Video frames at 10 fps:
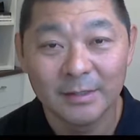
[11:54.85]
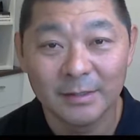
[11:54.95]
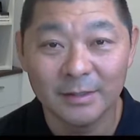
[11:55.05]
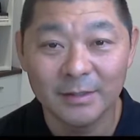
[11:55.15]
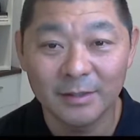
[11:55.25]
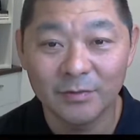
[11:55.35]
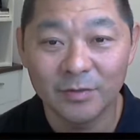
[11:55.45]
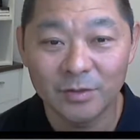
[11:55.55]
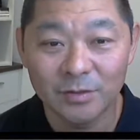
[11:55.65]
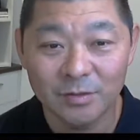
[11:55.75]
the
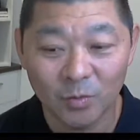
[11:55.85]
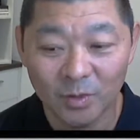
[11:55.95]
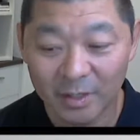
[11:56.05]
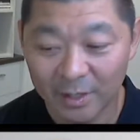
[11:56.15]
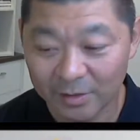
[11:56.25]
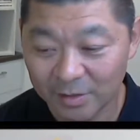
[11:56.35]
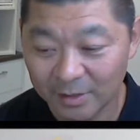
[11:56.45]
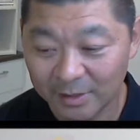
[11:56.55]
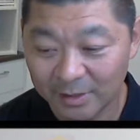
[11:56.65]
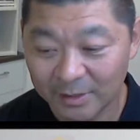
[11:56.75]
interviews were
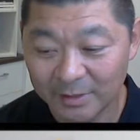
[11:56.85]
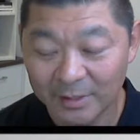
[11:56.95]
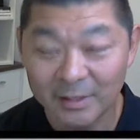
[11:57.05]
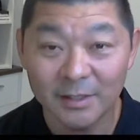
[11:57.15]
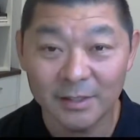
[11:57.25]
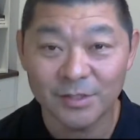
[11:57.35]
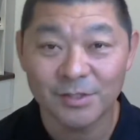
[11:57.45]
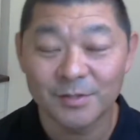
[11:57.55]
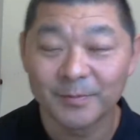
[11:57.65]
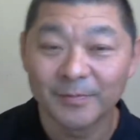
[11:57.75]
actually in
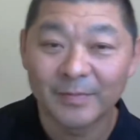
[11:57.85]
English.